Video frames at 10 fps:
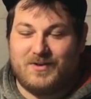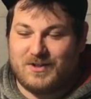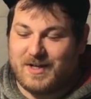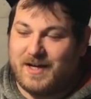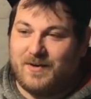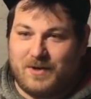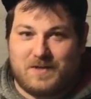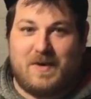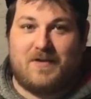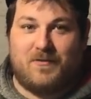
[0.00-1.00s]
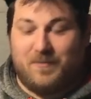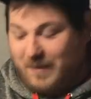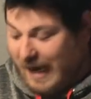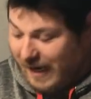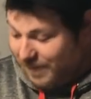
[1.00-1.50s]
Just like you would expect from
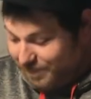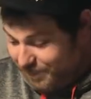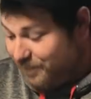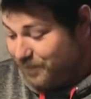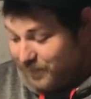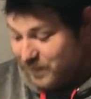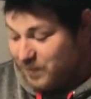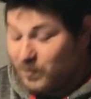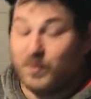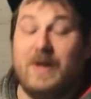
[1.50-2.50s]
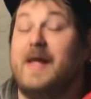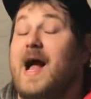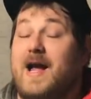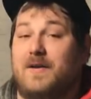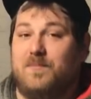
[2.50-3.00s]
really
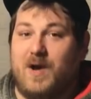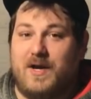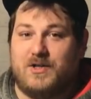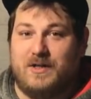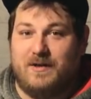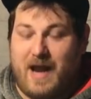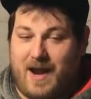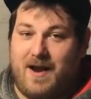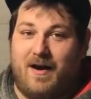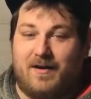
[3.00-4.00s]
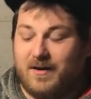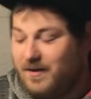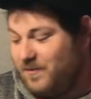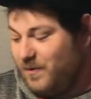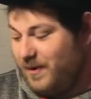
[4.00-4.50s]
high compression
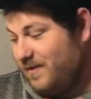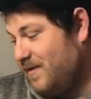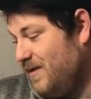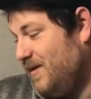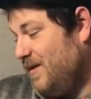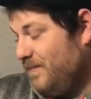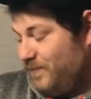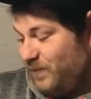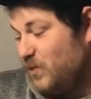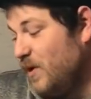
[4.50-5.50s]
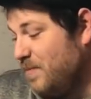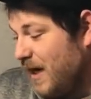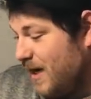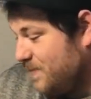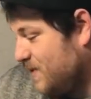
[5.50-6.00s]
800 with twin
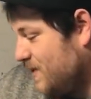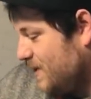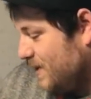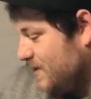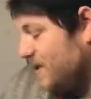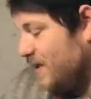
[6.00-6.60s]
pipes into